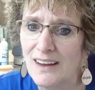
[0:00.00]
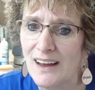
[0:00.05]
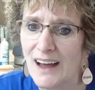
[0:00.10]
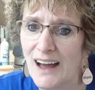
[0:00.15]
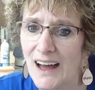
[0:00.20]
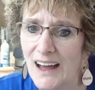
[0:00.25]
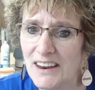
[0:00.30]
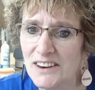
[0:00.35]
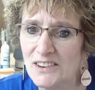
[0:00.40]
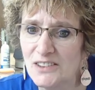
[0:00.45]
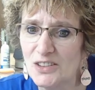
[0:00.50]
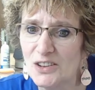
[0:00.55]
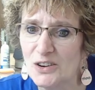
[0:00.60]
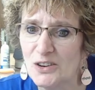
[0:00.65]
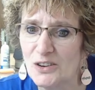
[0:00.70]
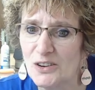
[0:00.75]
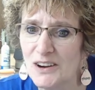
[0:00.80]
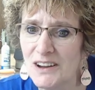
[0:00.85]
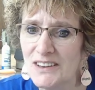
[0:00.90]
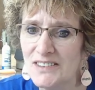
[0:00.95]
Hi,
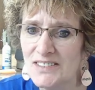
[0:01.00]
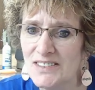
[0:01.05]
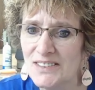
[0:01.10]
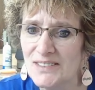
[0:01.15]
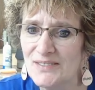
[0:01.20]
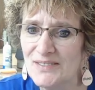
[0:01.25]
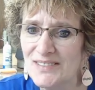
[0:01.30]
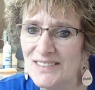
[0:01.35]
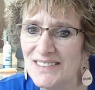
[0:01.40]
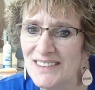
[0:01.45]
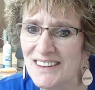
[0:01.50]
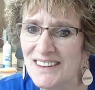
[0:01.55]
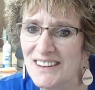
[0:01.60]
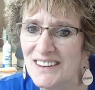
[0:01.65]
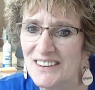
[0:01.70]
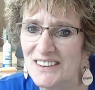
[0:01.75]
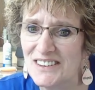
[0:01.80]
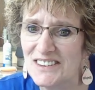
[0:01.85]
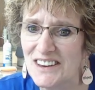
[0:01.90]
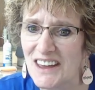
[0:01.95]
Dolores.
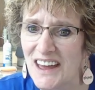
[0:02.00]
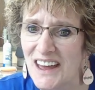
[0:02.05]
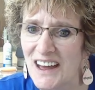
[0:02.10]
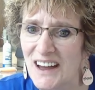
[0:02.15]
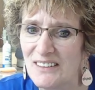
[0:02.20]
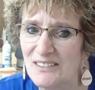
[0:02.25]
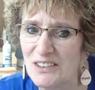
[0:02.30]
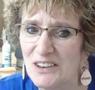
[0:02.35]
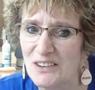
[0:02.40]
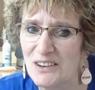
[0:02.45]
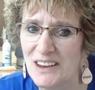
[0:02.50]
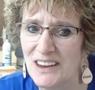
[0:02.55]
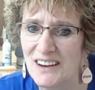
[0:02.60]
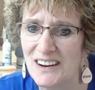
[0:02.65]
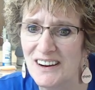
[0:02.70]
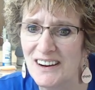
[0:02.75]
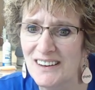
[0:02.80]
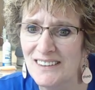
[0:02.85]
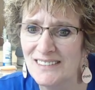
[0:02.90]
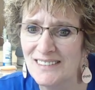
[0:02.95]
Good to have you
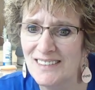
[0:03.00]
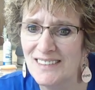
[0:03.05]
here.